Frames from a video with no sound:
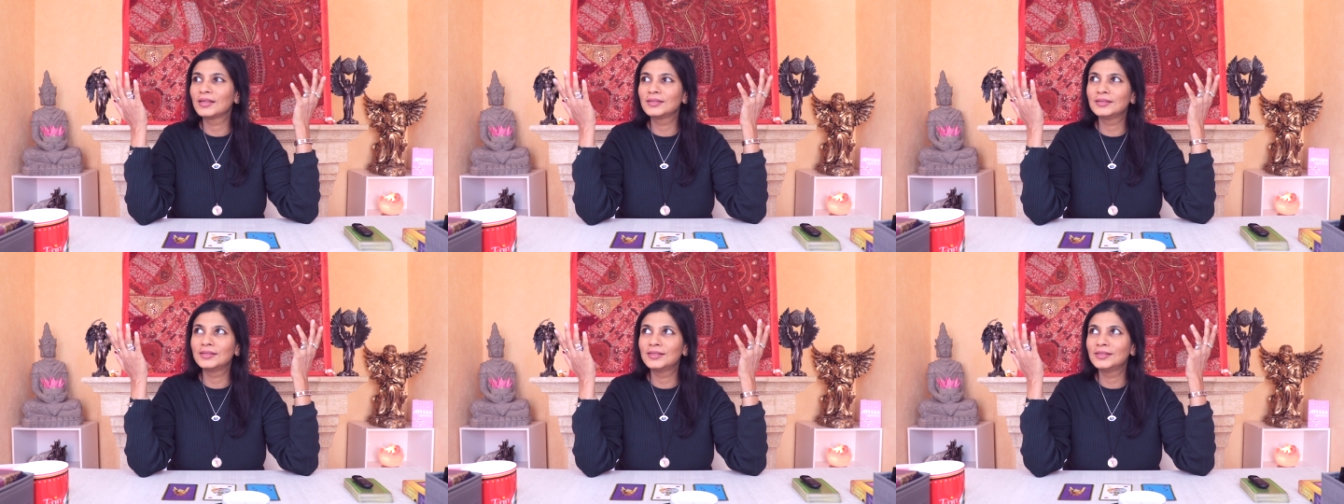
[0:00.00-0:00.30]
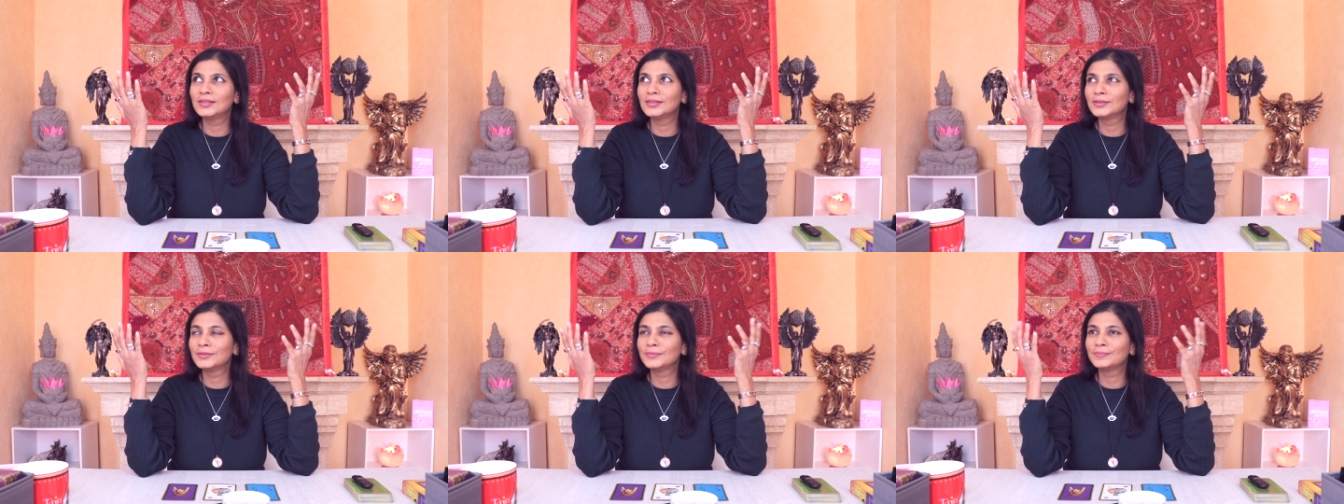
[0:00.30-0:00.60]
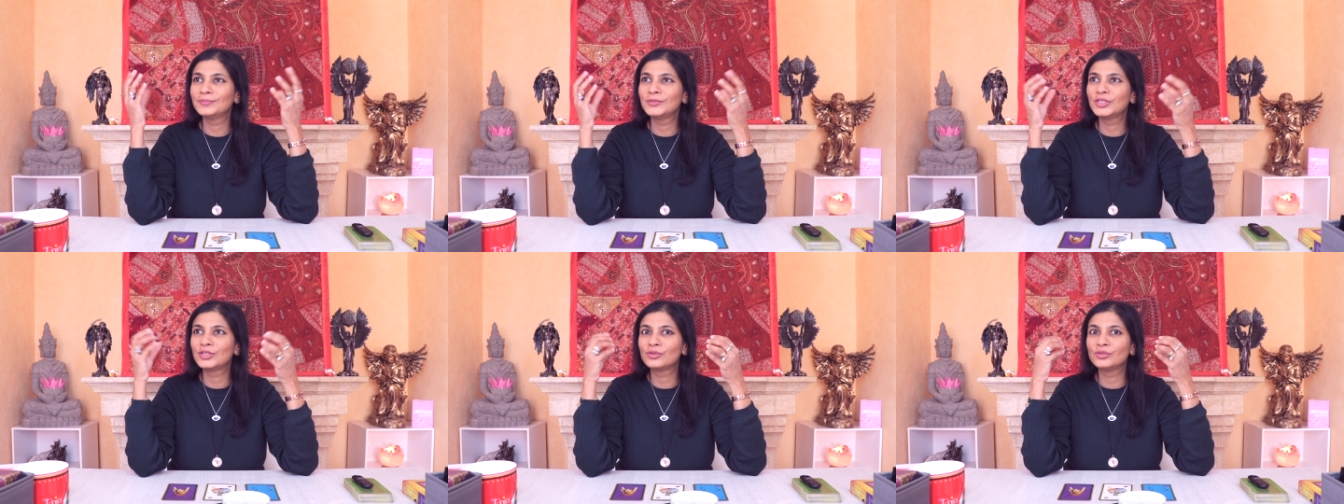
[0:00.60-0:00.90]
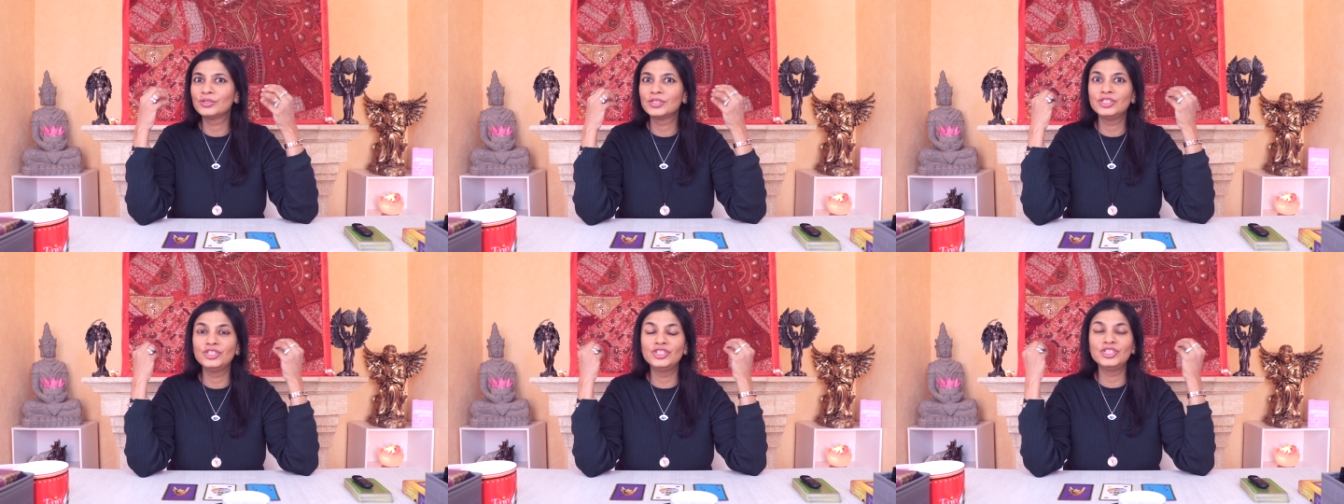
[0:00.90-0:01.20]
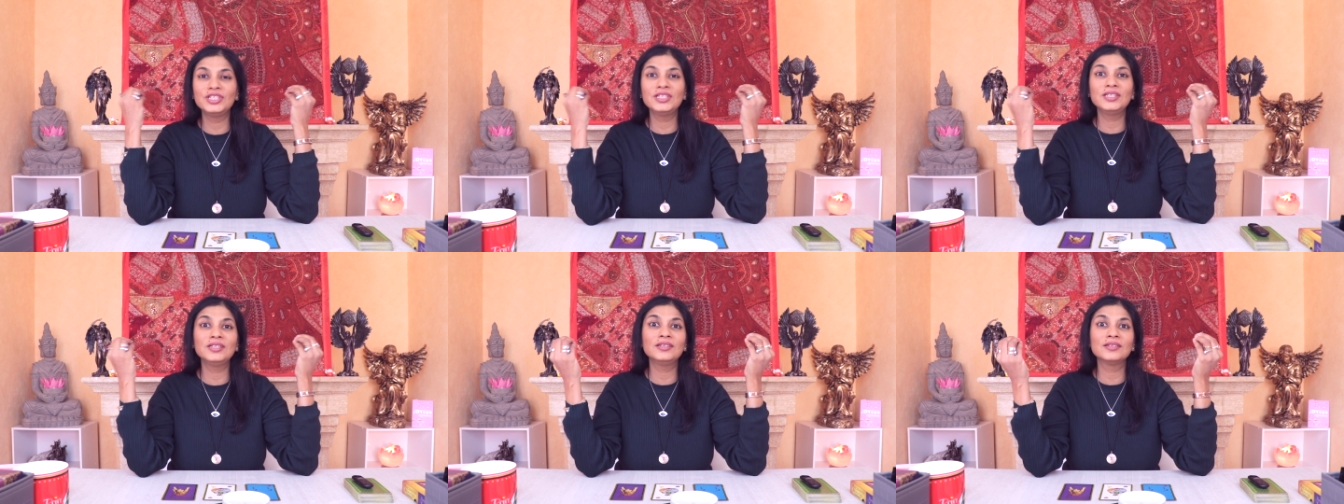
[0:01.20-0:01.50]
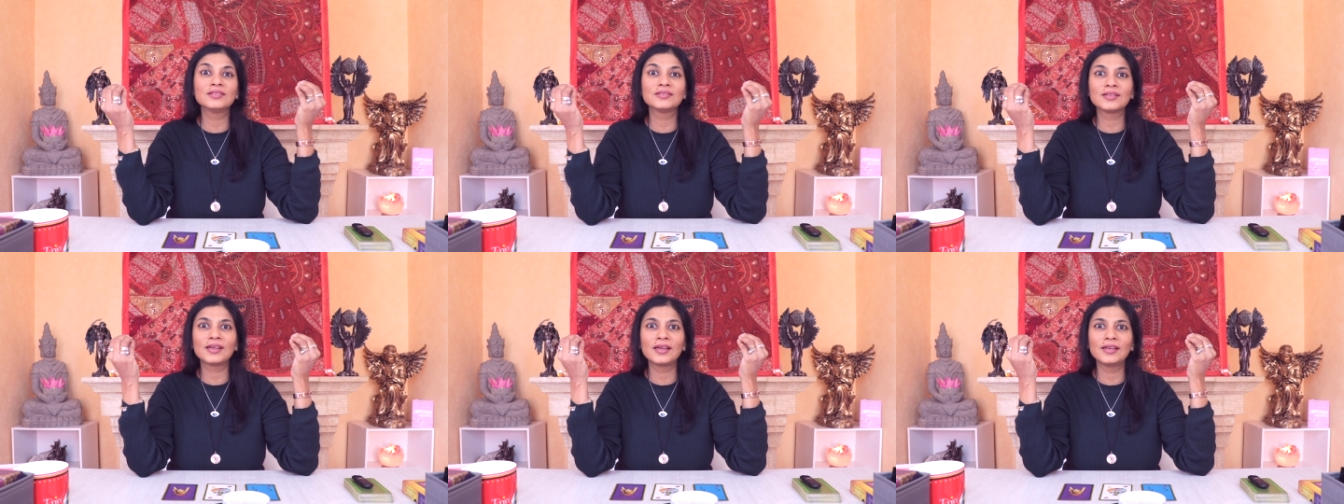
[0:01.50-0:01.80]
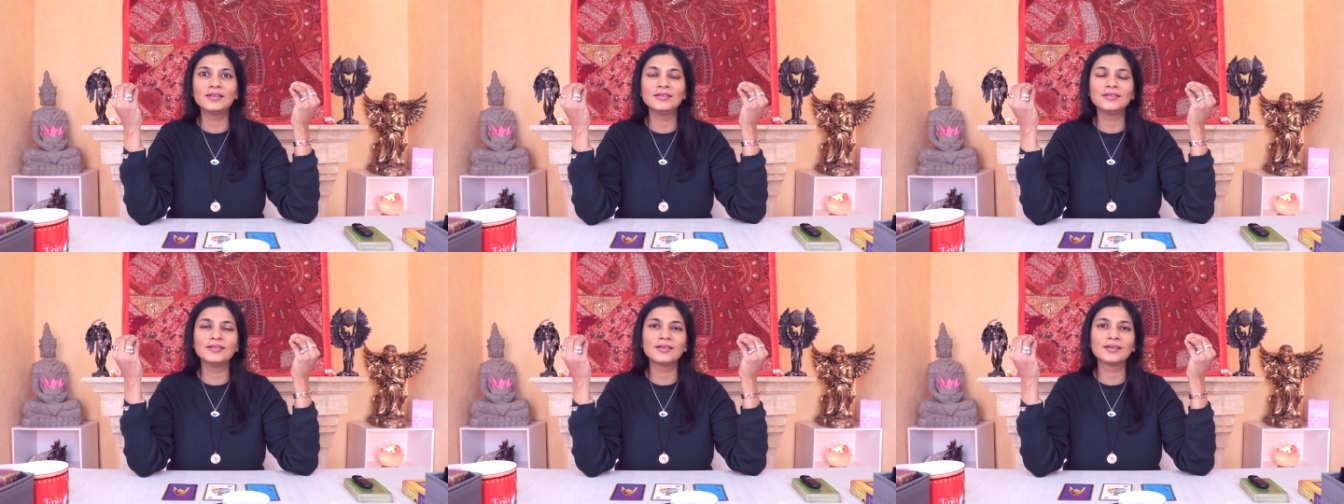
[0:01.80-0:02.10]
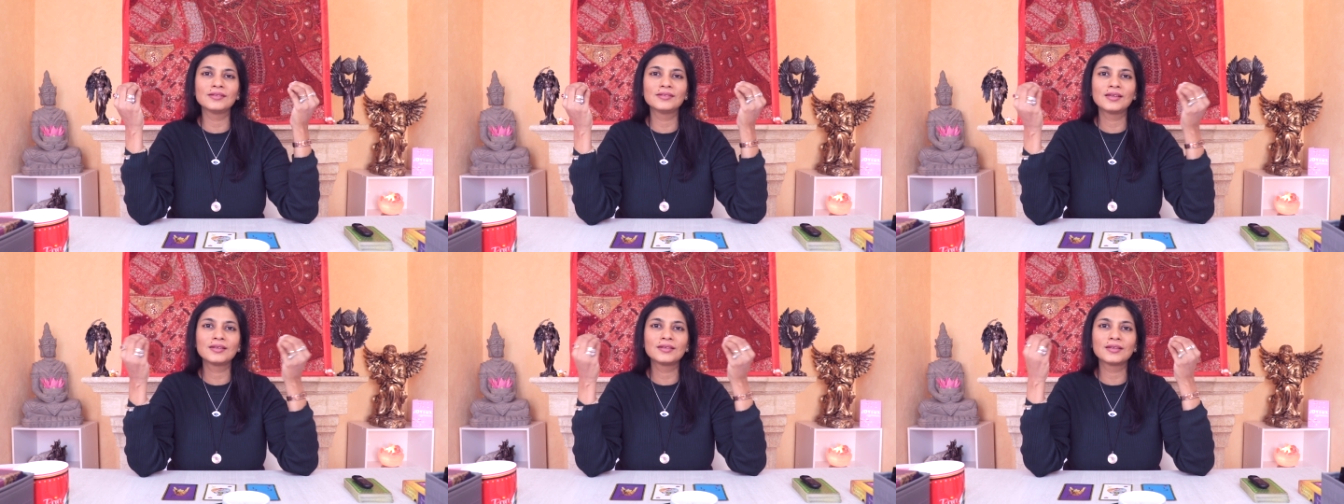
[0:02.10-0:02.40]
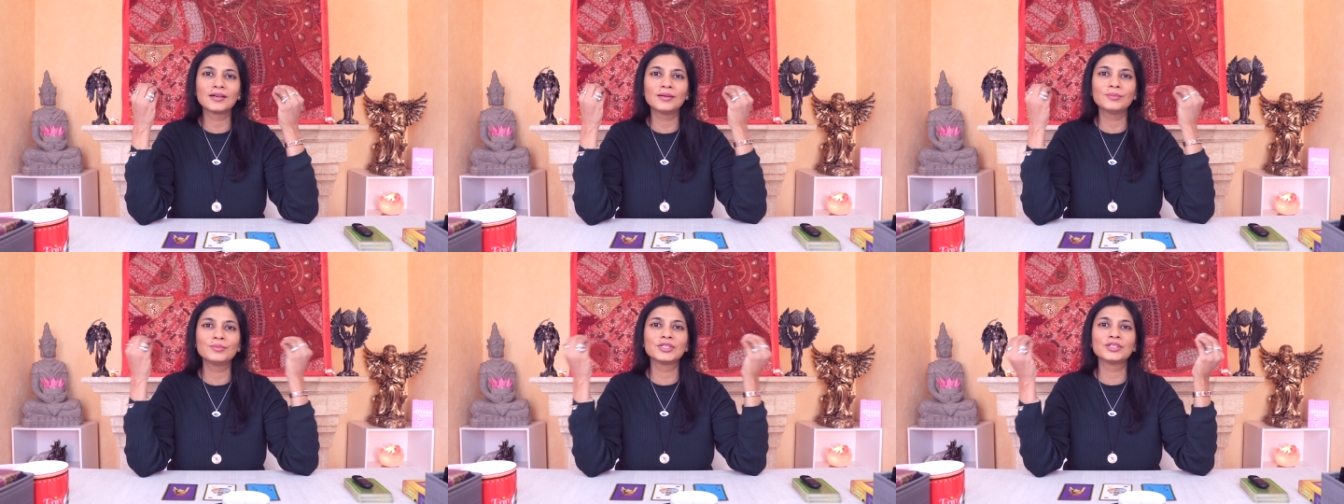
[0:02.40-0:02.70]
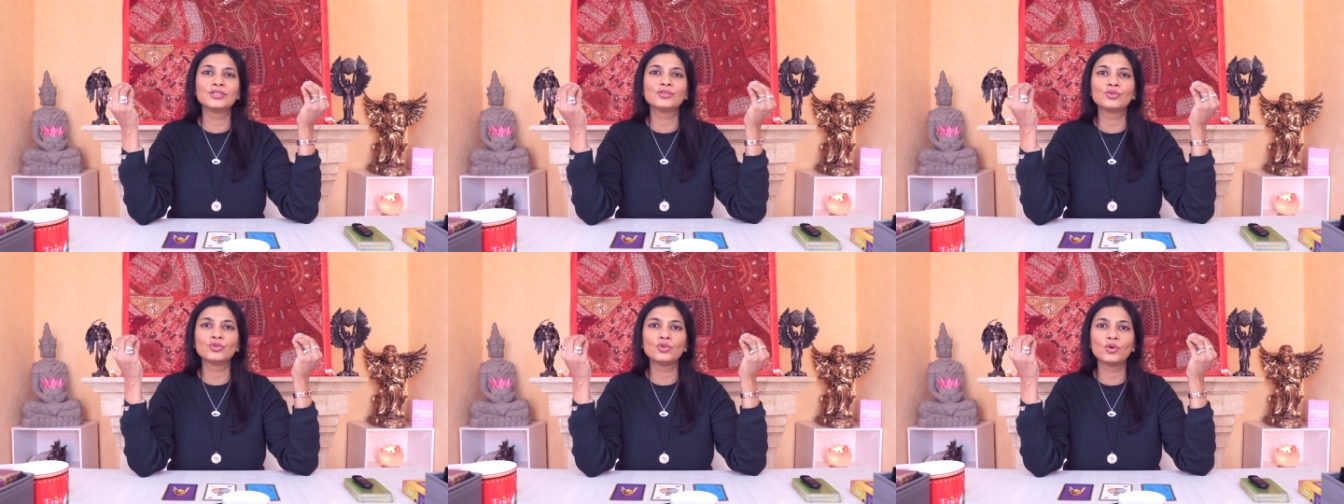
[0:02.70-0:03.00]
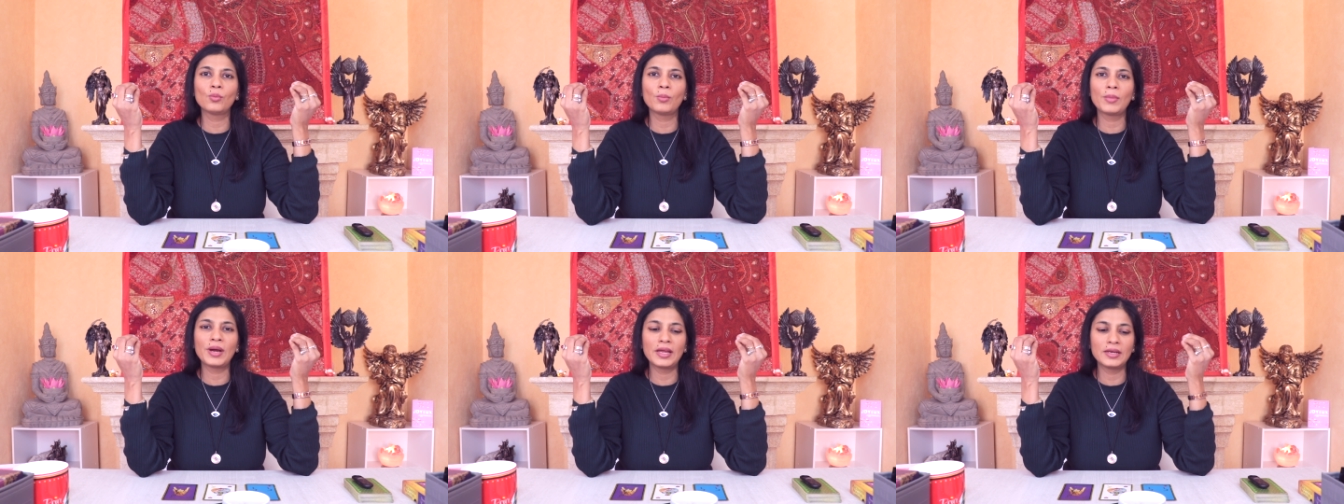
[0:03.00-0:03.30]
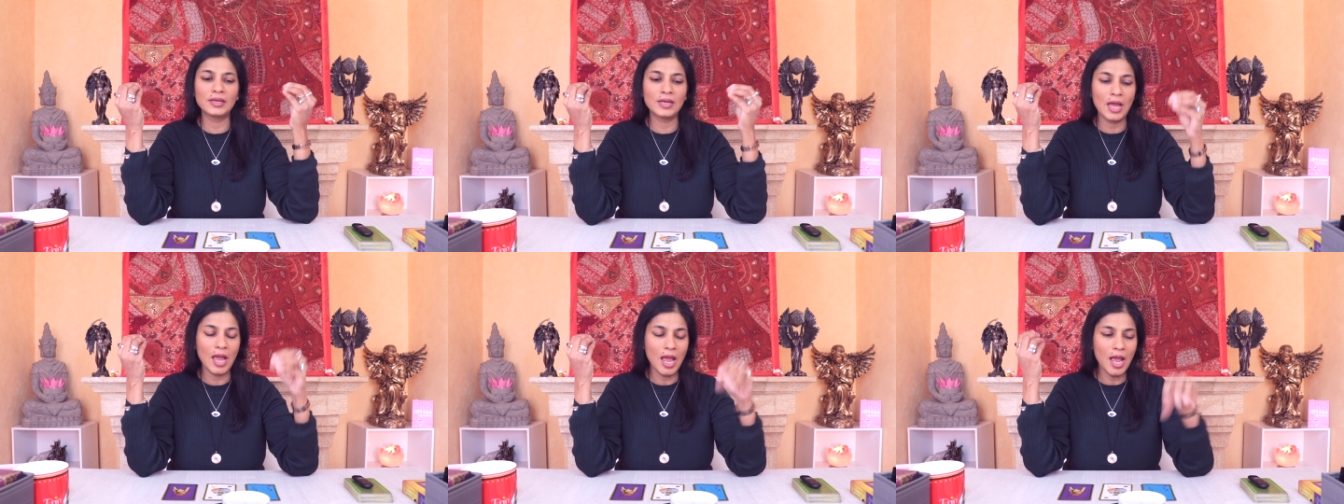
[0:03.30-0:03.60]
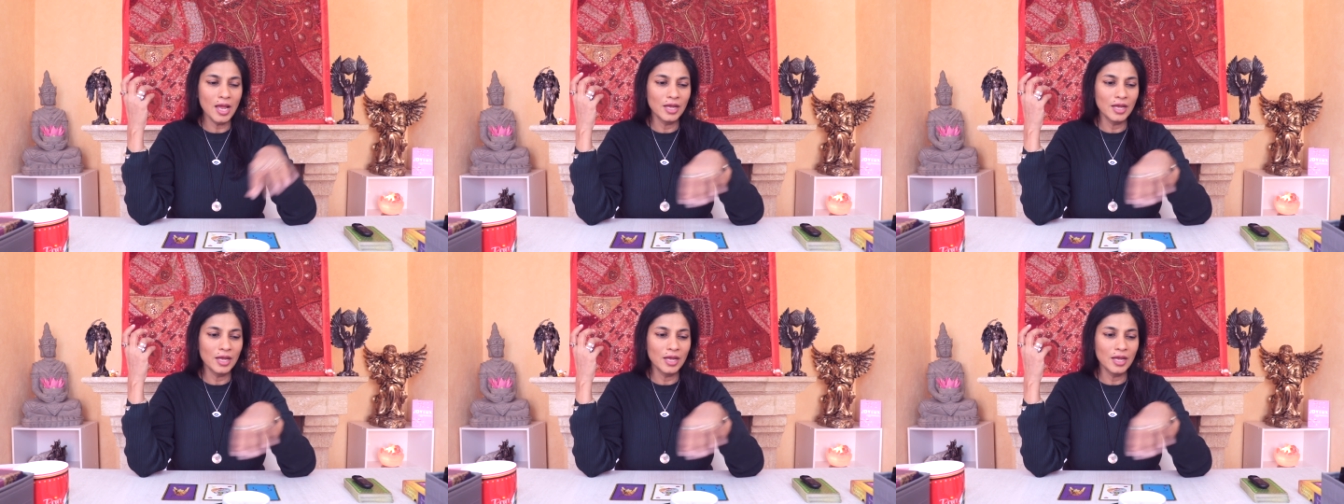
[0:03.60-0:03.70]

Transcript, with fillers: like the genius idea that comes into your mind,